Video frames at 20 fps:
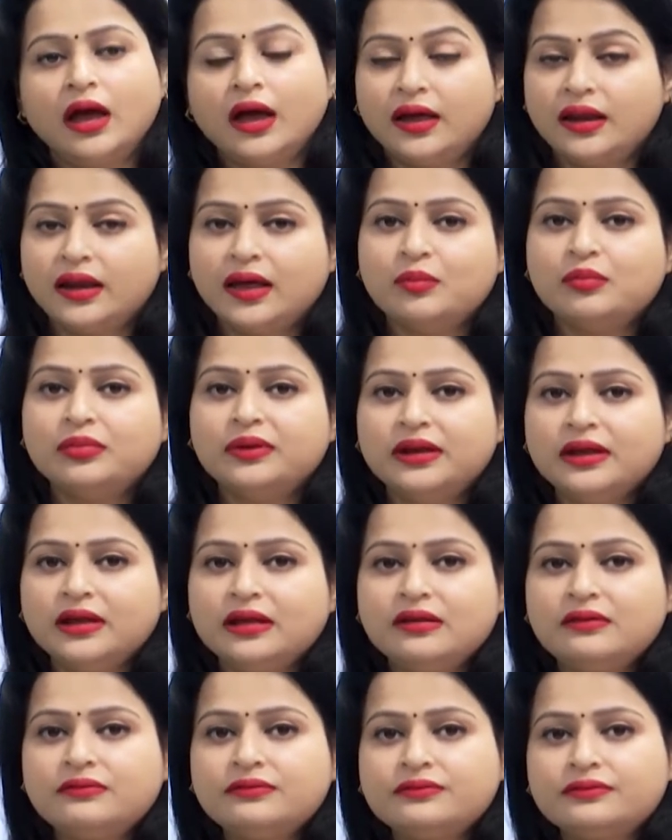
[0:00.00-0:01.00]
and I
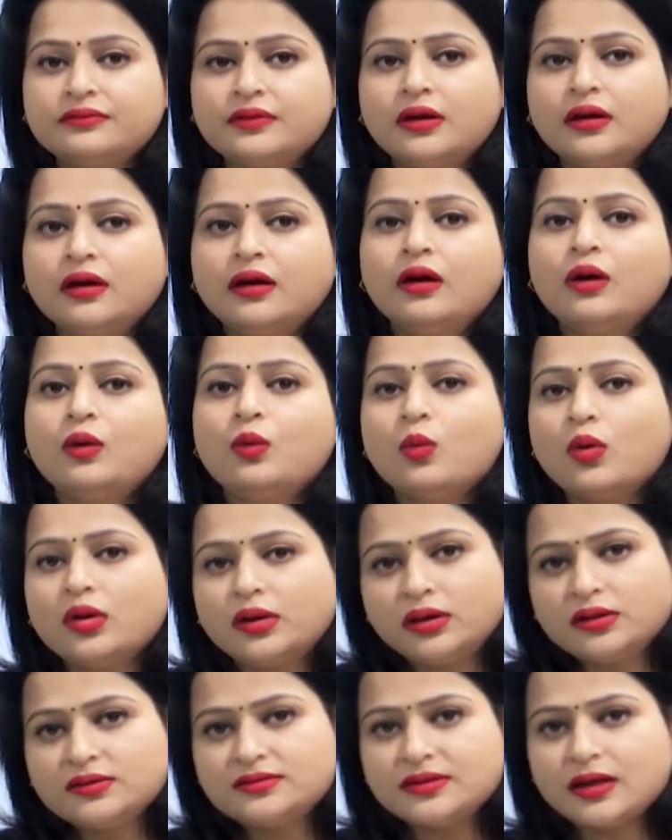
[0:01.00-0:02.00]
believe
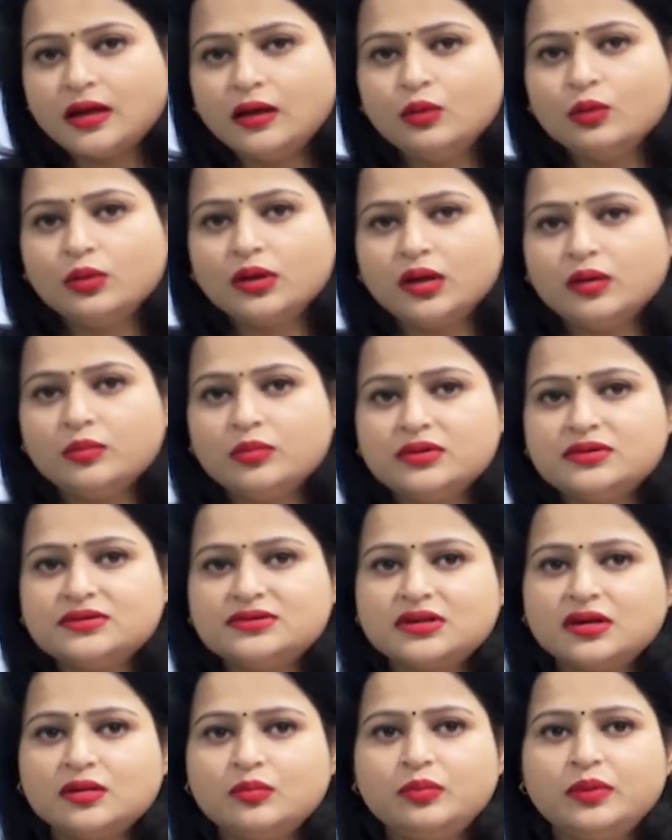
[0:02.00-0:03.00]
what is allocable
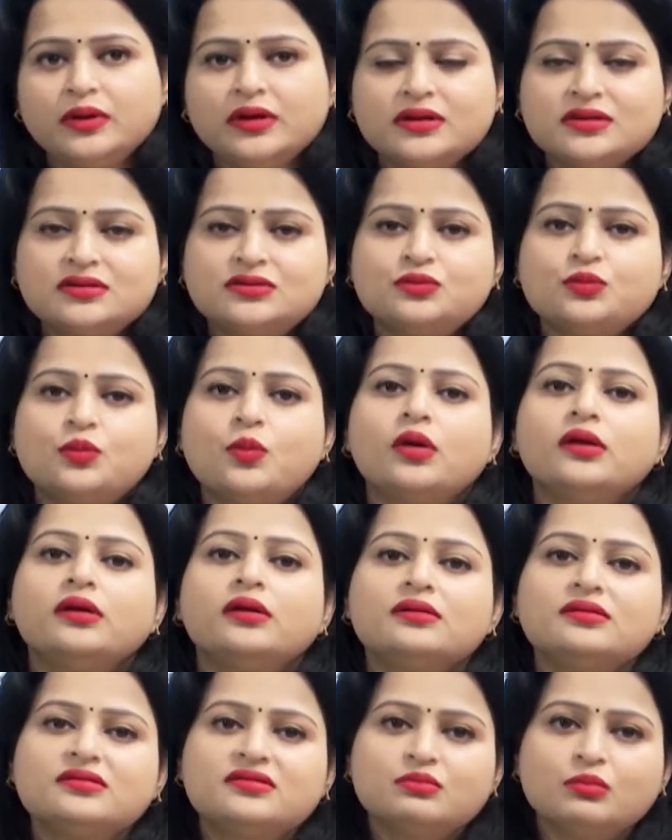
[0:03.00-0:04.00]
surplus, what
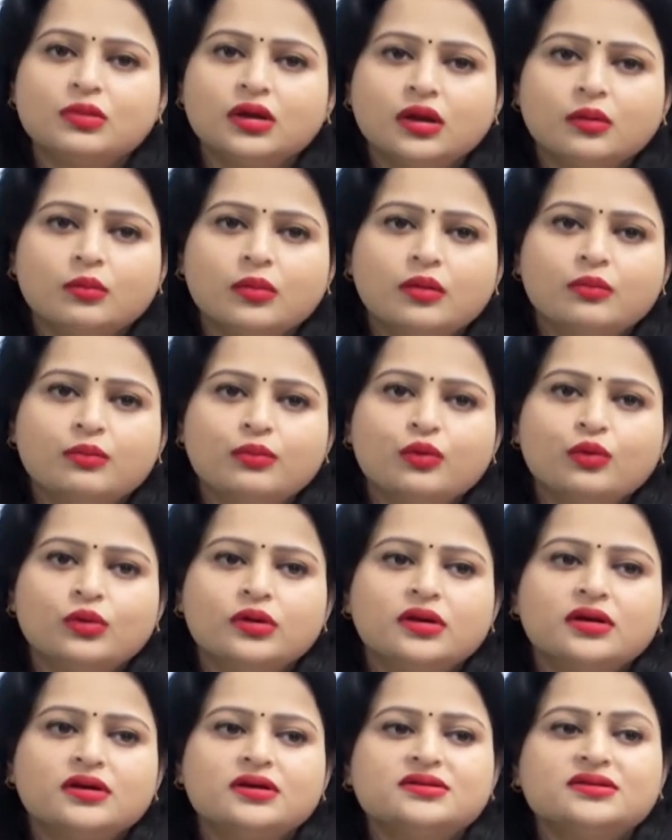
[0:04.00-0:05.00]
is minimum
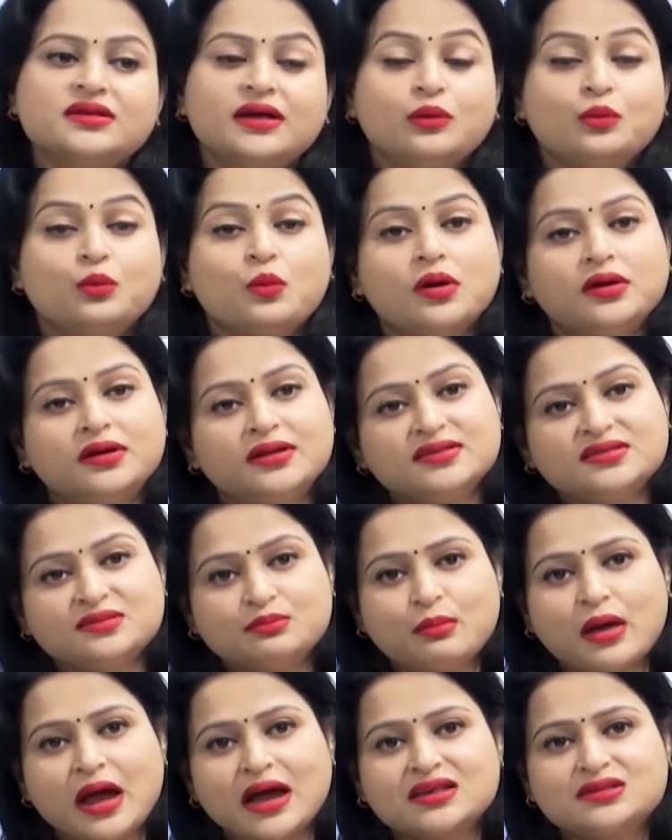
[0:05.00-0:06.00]
bonus and what is
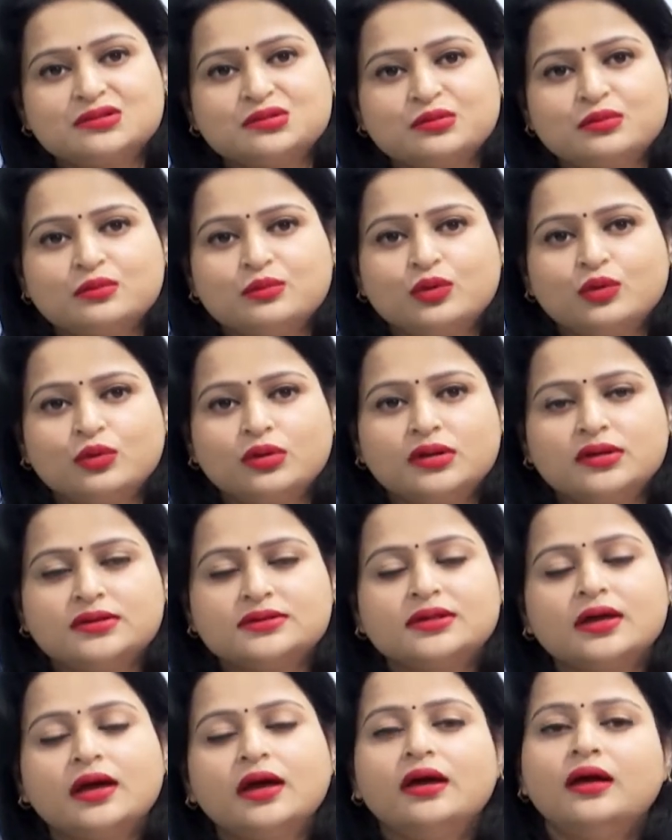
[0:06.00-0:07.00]
maximum
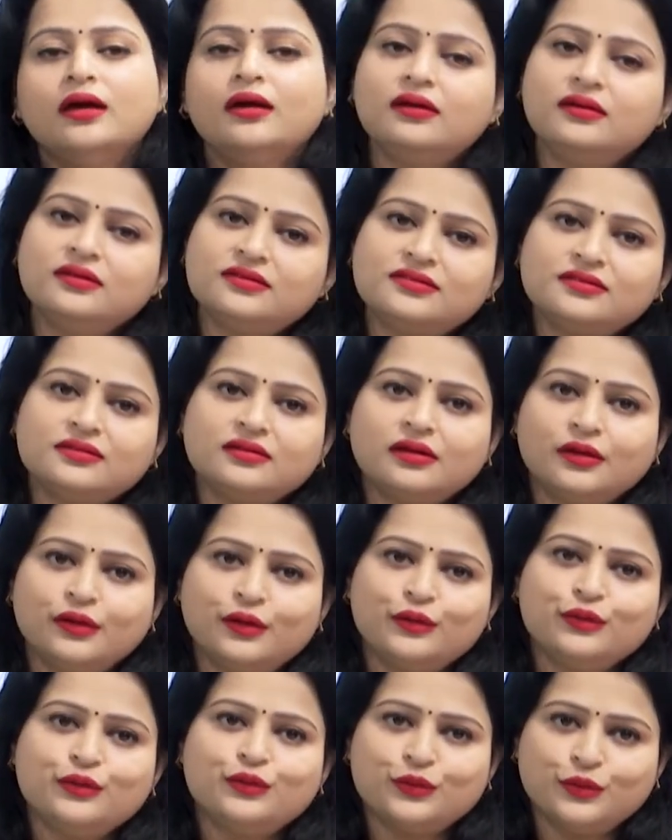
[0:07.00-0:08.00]
bonus, it is
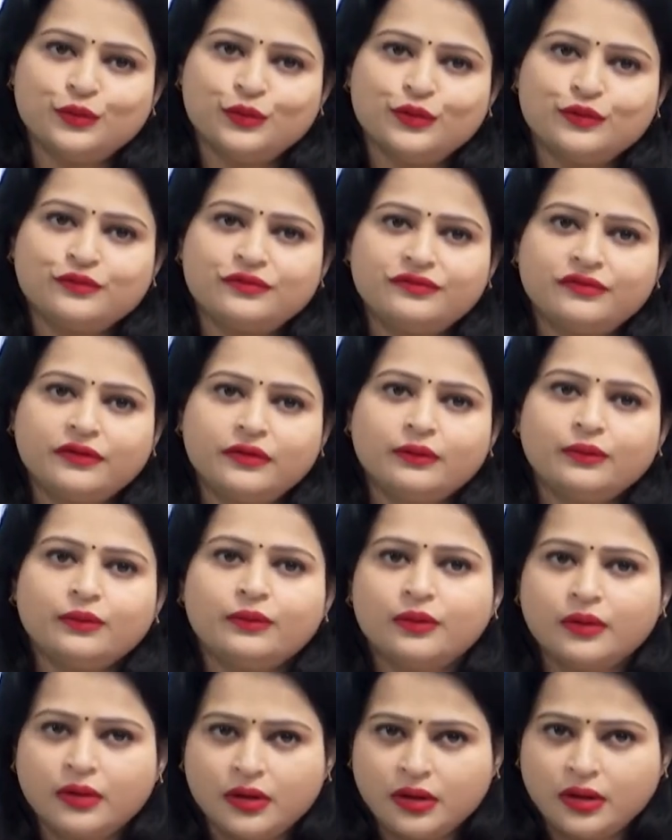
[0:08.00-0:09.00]
clear to all of you,
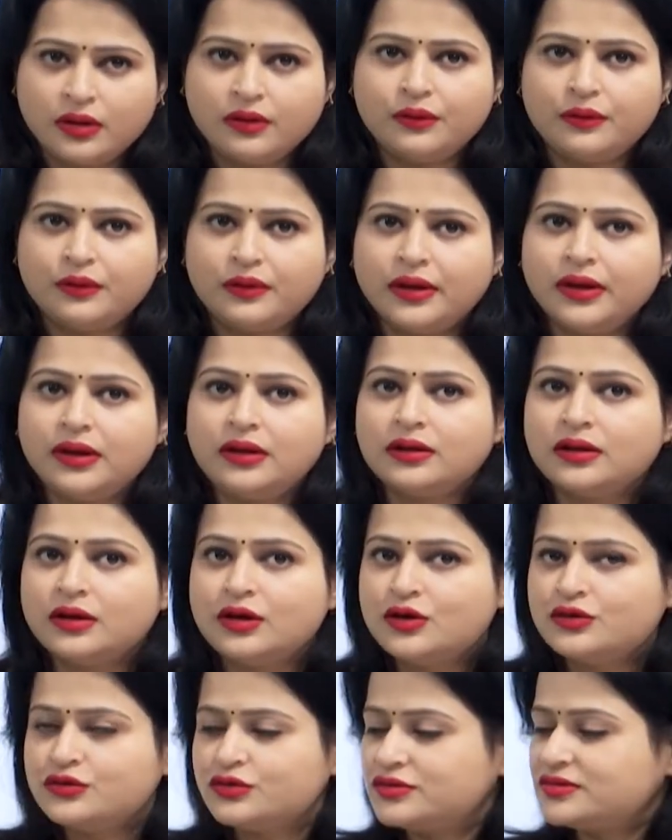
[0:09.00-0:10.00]
right.
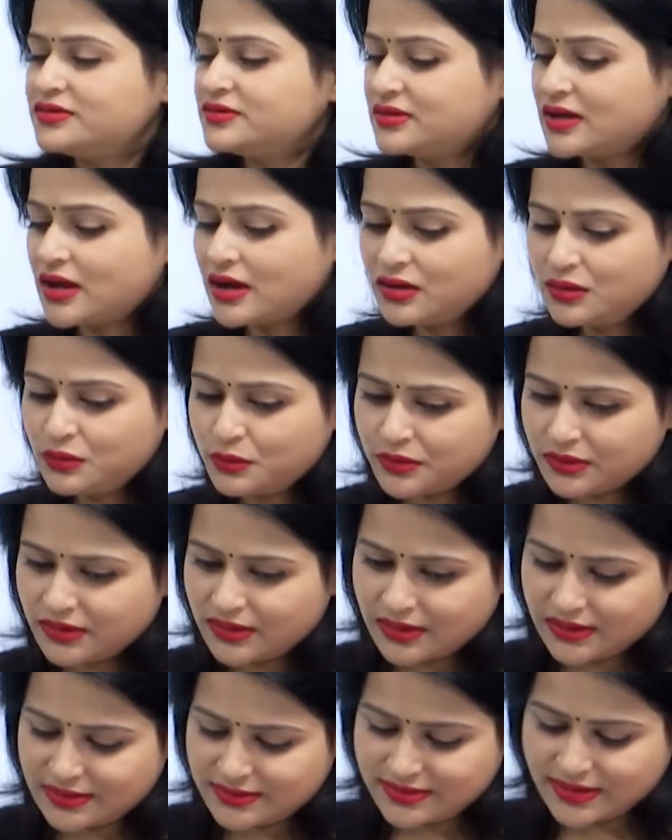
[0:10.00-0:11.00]
So, start with
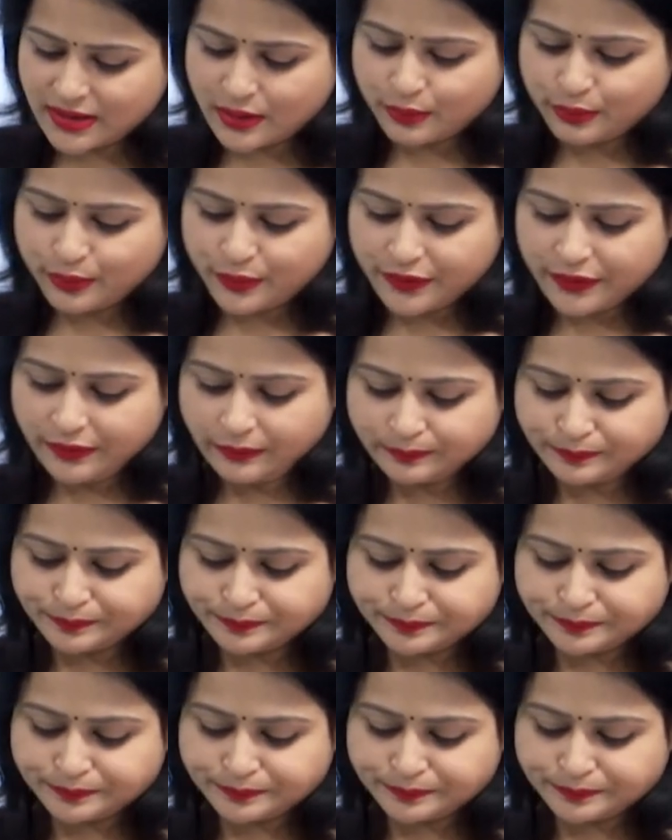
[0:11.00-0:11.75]
the example